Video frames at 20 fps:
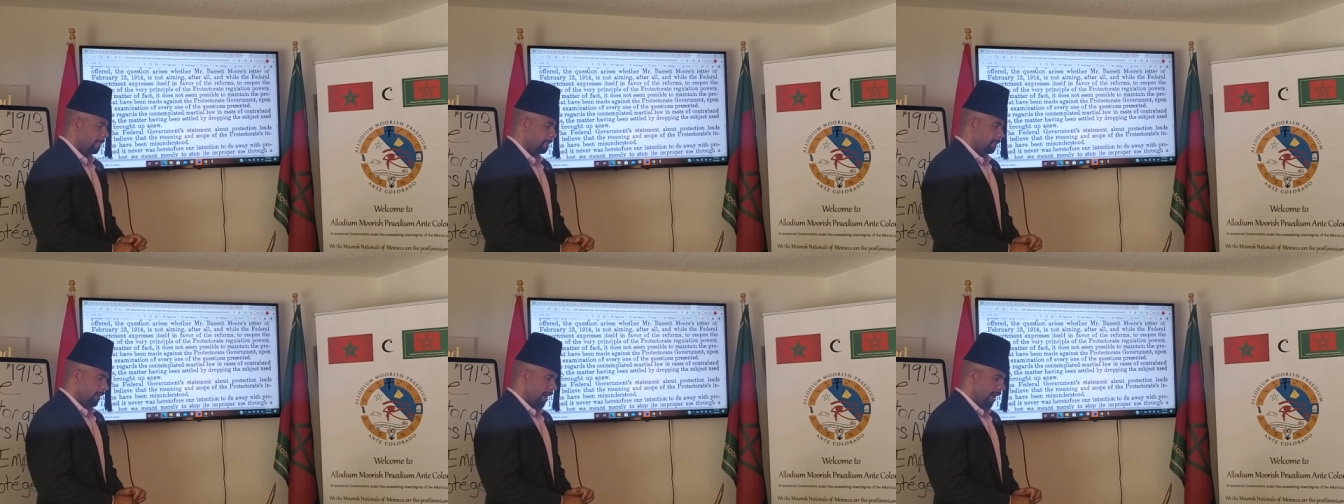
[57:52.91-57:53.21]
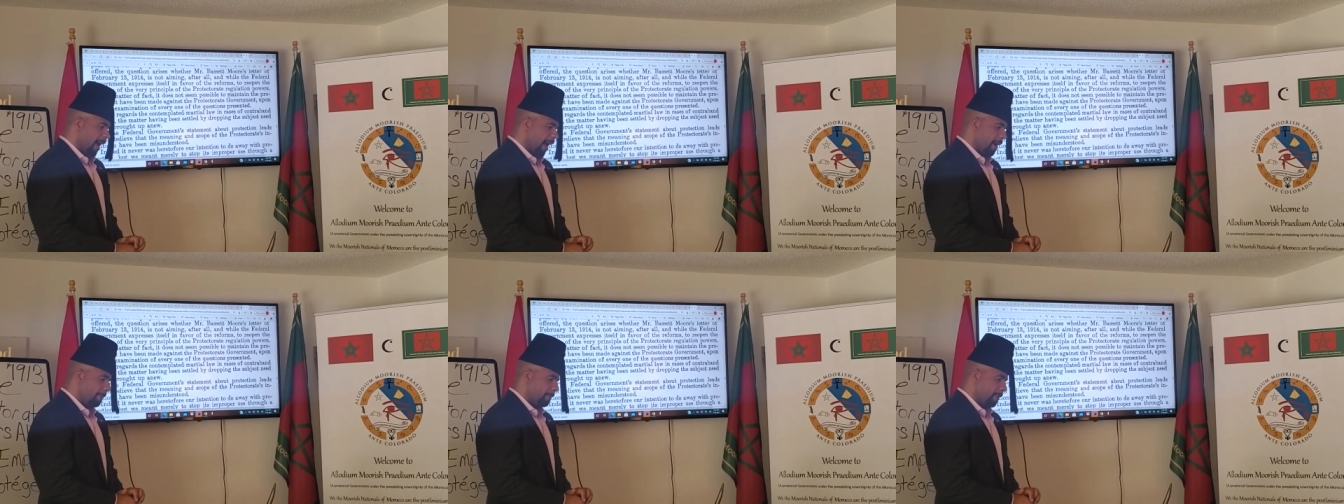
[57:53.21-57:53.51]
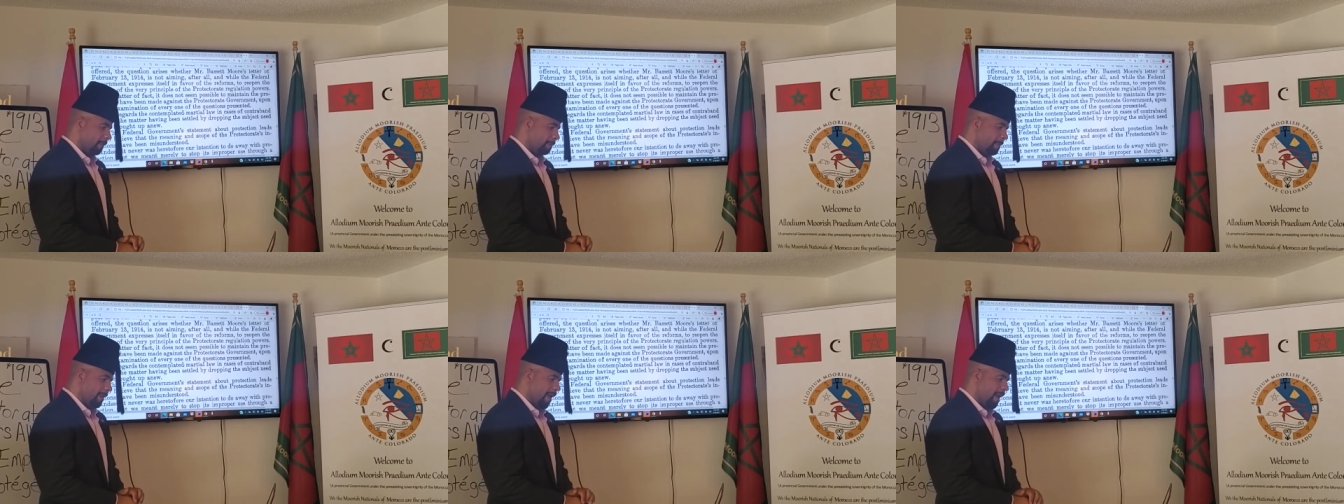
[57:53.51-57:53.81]
that have
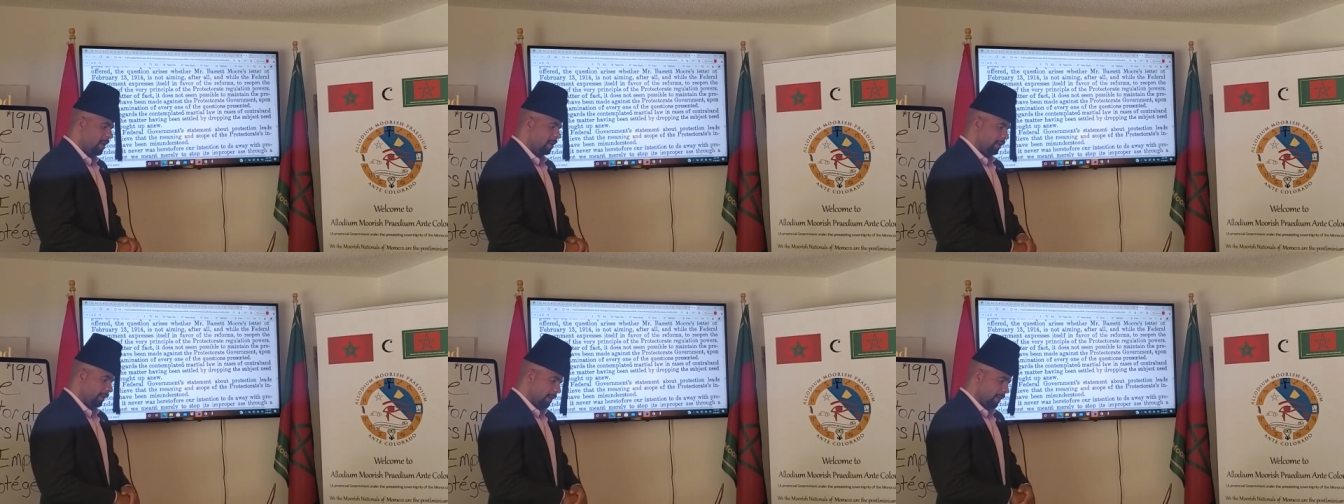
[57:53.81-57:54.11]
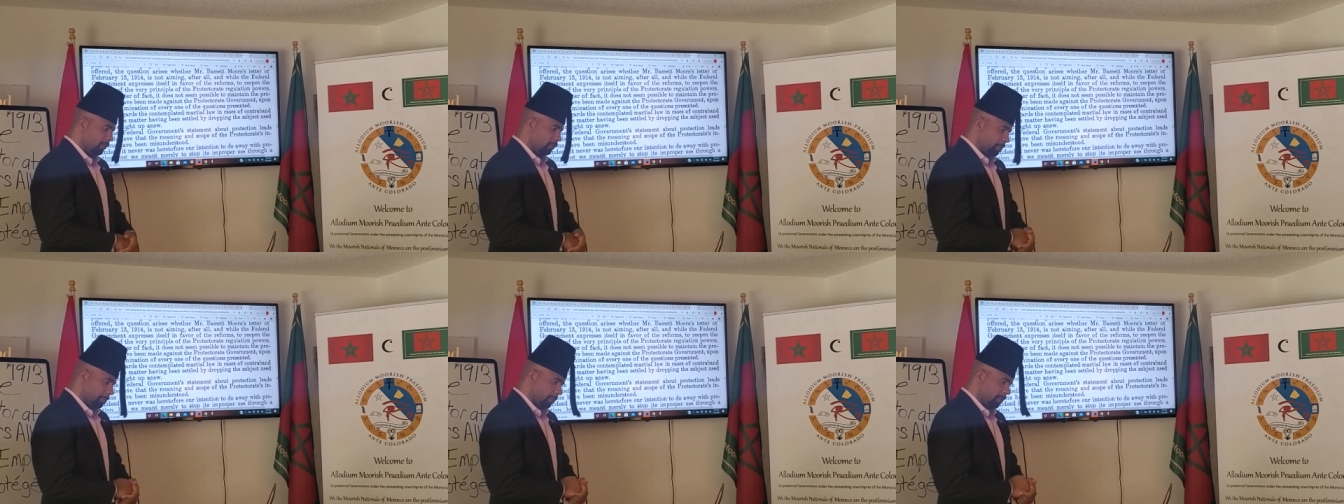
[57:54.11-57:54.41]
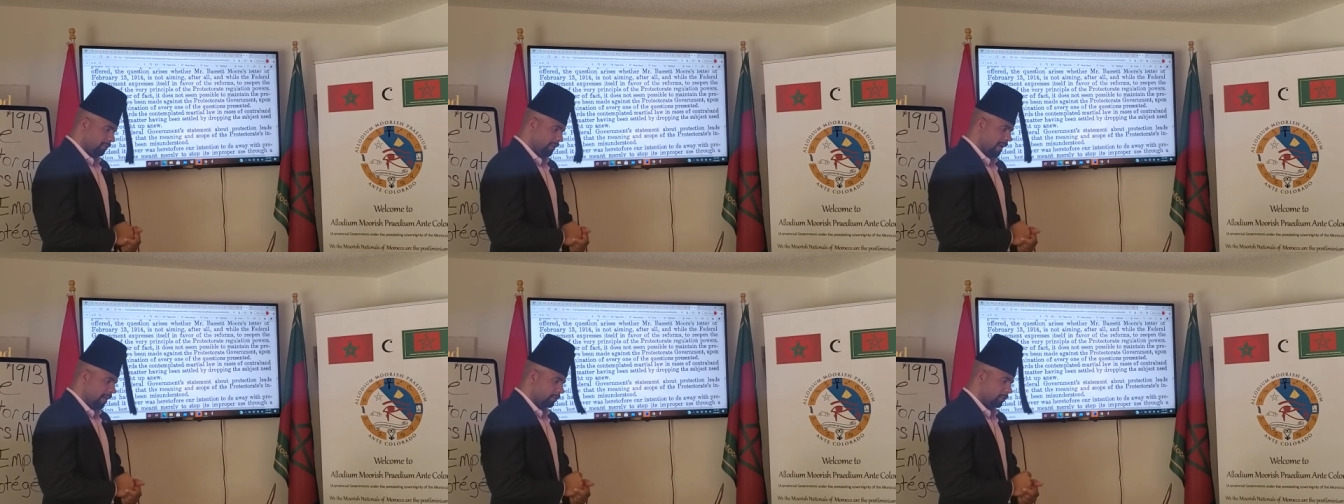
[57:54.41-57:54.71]
been made against the
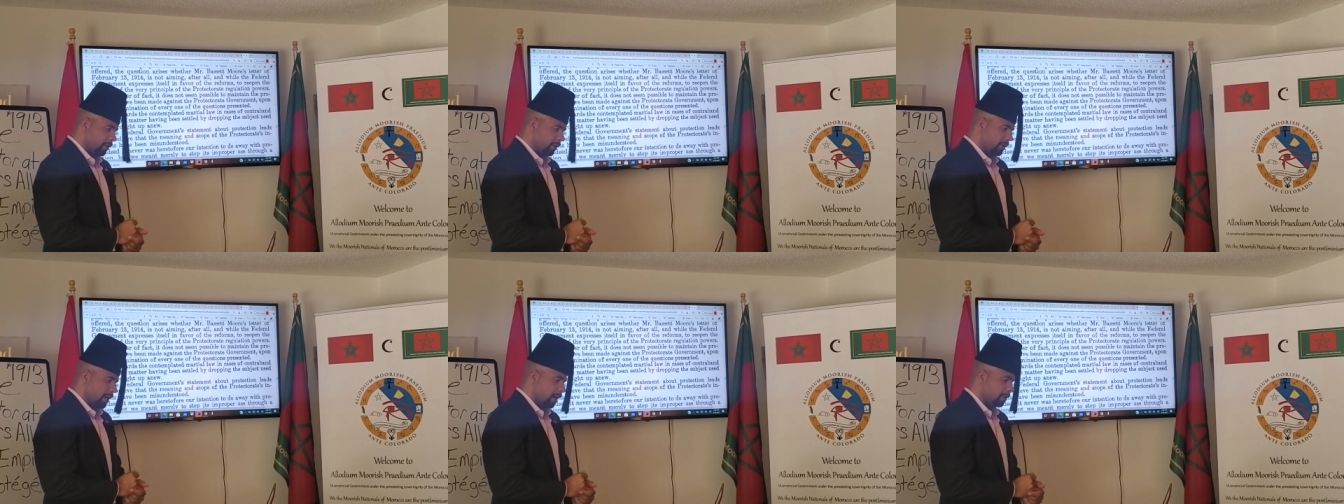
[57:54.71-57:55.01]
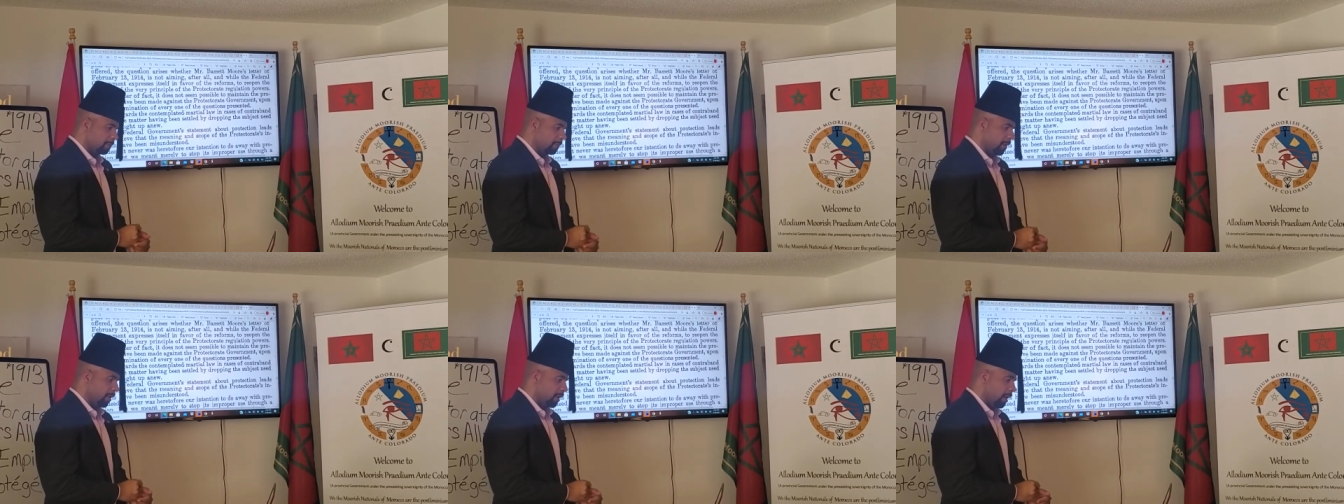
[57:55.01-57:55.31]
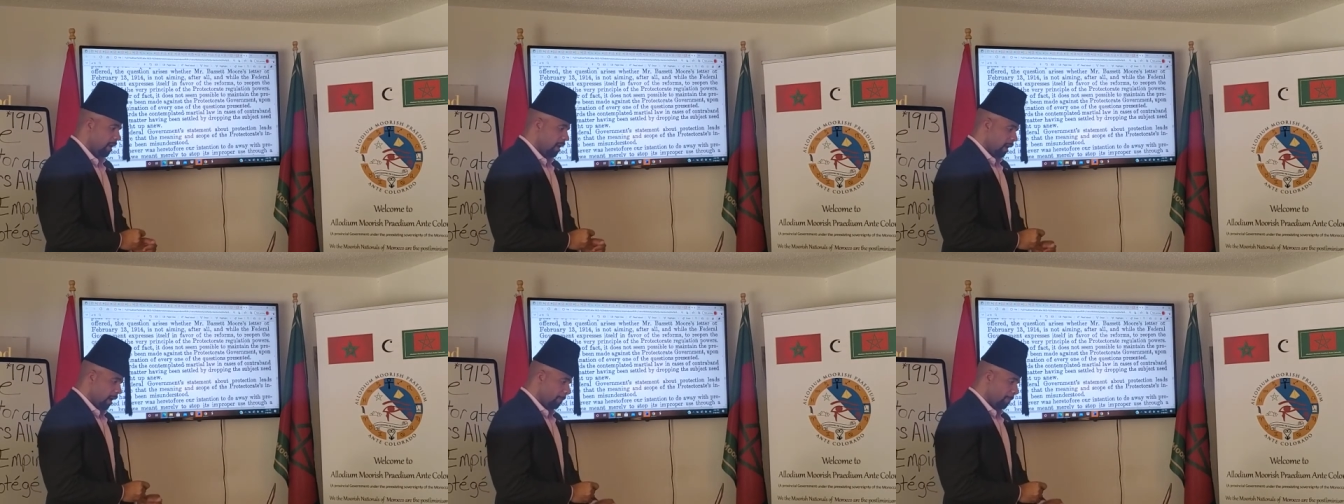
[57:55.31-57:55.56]
Protectorate government